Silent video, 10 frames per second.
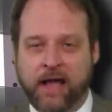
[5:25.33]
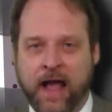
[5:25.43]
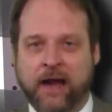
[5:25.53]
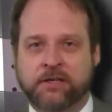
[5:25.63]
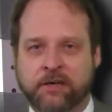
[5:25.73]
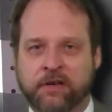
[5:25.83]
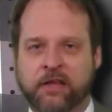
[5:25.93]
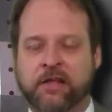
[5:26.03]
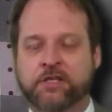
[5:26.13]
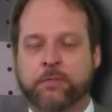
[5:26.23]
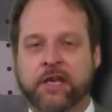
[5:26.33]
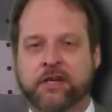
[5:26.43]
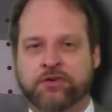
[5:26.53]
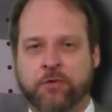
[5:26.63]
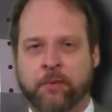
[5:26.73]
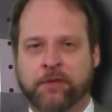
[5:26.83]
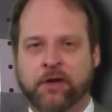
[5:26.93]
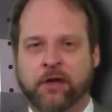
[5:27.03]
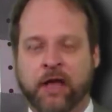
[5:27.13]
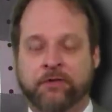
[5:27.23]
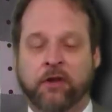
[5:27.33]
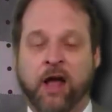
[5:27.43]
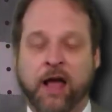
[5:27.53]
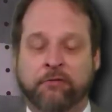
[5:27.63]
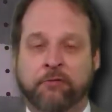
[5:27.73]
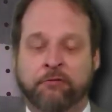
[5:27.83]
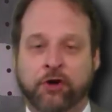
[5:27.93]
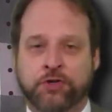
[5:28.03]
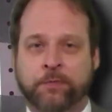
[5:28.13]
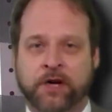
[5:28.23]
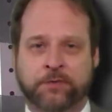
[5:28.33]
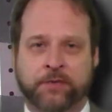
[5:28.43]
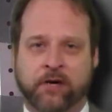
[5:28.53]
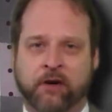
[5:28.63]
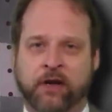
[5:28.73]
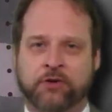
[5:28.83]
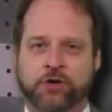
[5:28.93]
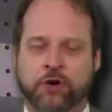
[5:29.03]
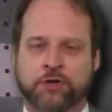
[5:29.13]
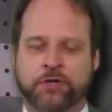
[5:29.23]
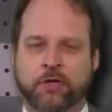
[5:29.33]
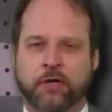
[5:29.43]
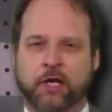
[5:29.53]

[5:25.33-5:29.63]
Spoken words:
activity that's been disrupted at the life of First Presbyterian Church.